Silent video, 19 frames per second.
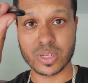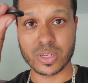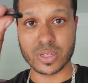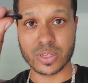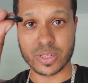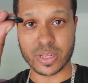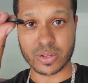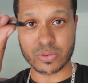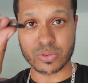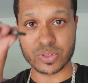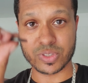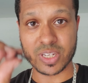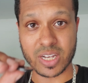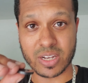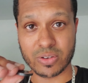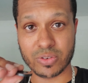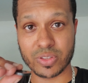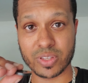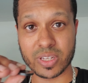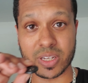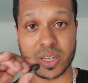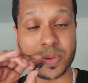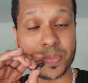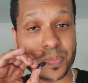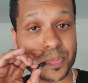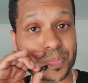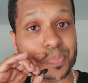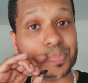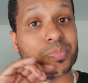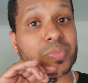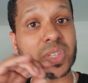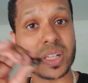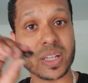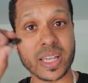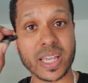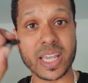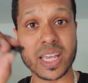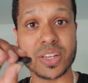that goes down the
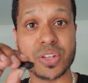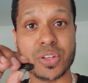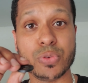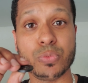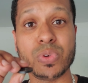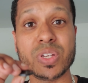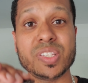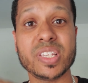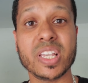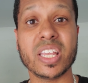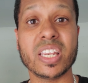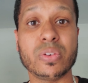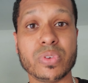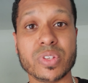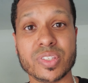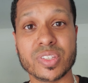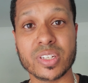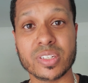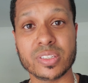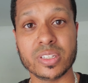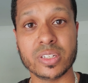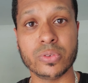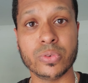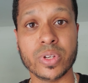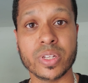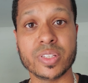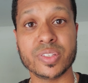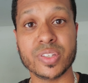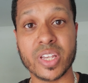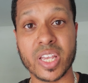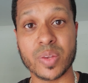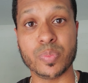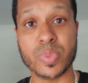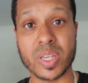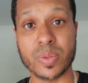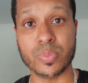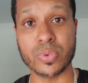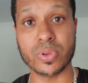head. We sand it with 60 grit
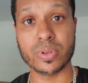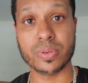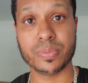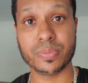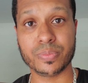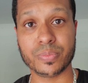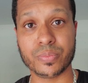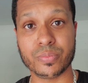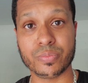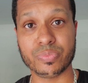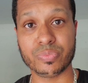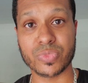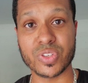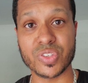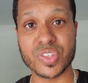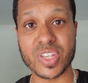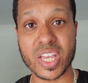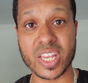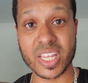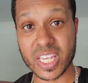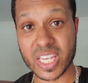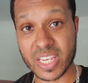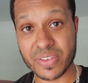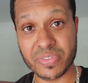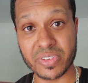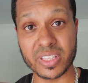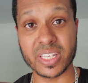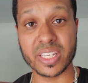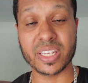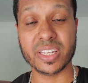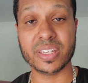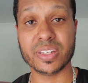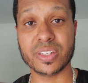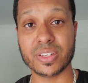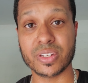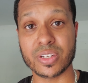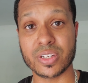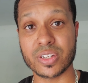sandpaper. Sand it evenly,
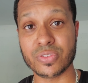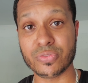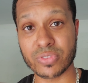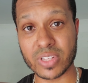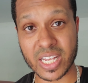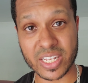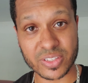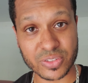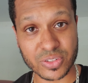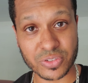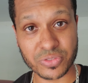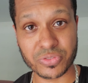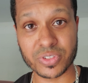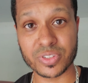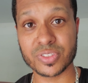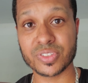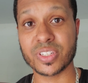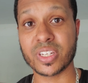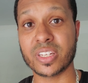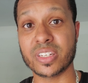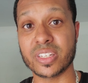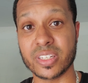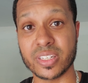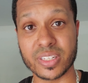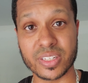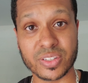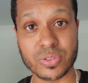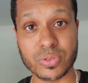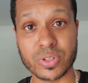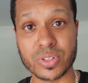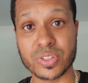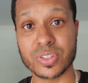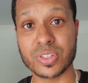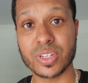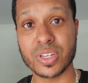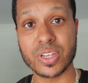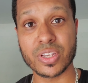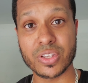good flat surface, sand it until
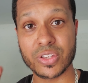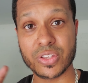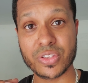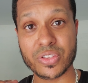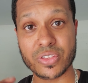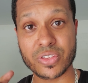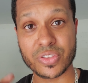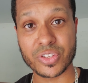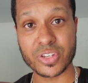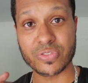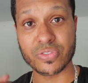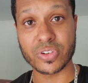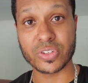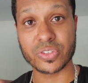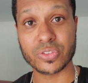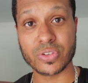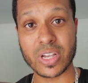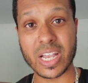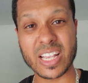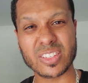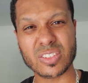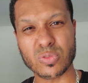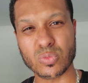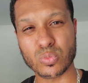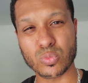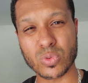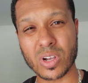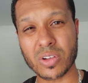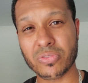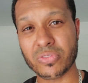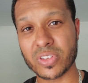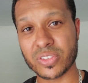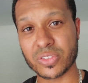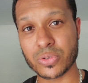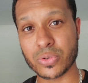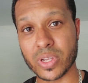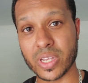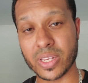you see the silver, so it has some rough
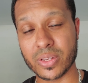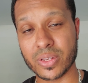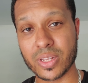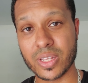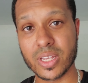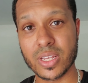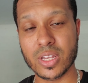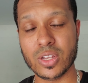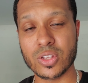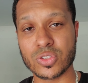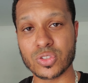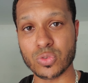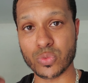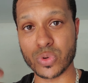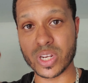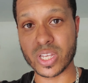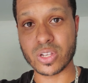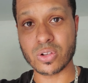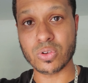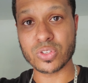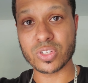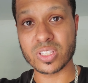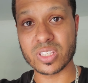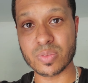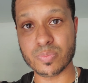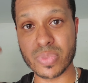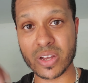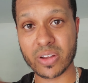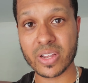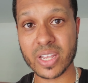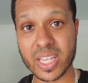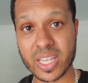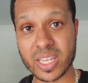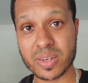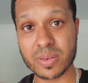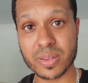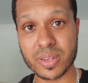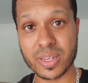to it. So when it goes on the bare head,